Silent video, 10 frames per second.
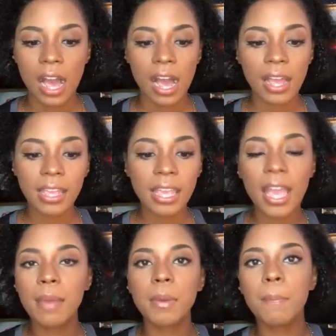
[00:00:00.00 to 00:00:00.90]
I
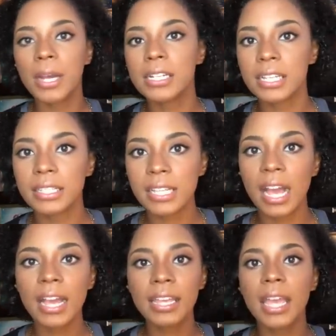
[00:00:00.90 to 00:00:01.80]
am abundant.
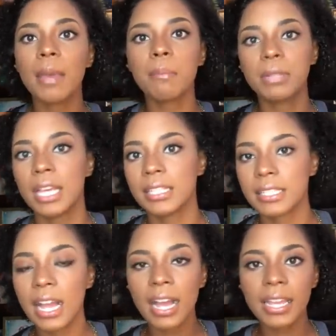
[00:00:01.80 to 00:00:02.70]
I am
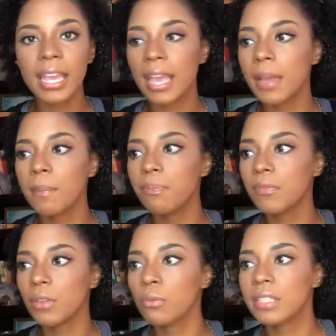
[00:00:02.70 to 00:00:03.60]
blessed. I
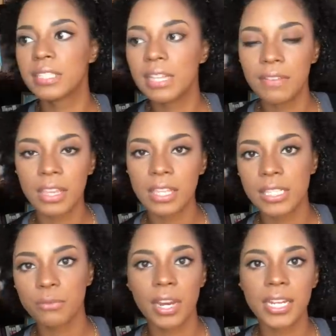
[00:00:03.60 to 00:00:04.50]
am receiving
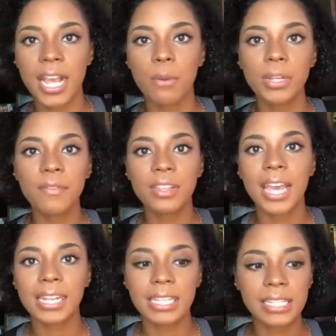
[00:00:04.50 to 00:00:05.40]
this right now, whatever
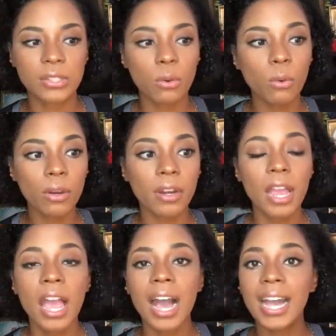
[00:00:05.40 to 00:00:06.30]
that is.
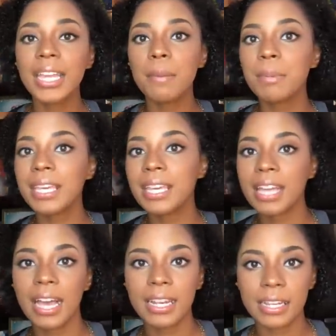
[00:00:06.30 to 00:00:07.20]
Or I am being
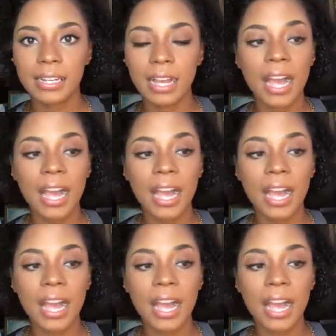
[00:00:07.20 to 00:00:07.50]
guided.